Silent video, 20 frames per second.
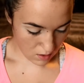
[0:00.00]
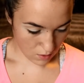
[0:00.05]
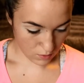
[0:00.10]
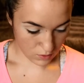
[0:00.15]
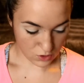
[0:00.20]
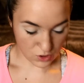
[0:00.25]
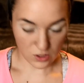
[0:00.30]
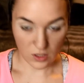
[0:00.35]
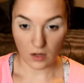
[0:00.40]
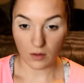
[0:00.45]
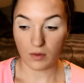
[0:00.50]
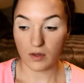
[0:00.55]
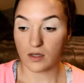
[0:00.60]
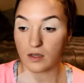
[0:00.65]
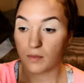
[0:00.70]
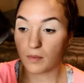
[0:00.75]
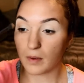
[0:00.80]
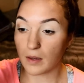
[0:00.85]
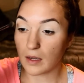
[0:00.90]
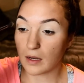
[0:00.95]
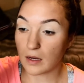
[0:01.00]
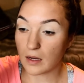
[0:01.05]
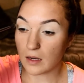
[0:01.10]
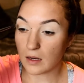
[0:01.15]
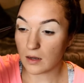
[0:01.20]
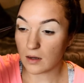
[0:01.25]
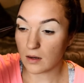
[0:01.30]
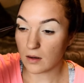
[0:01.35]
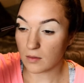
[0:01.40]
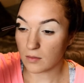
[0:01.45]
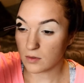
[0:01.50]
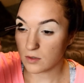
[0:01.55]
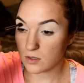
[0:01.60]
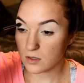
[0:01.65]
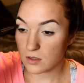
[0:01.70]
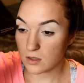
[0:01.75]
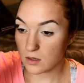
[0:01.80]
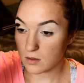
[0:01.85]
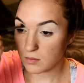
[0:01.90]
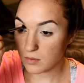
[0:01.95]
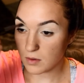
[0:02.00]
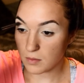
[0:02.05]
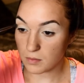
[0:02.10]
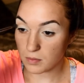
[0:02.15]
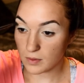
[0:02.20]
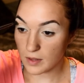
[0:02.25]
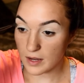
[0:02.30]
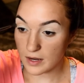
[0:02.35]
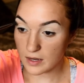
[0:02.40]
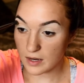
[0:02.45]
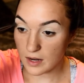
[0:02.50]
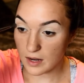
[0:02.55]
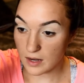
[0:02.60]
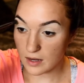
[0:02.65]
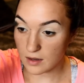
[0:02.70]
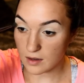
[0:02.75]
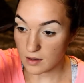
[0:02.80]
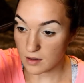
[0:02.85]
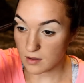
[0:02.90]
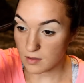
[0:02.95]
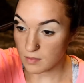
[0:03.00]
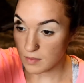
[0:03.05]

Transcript: we're just going to be dipping in here and we're just going to be blending,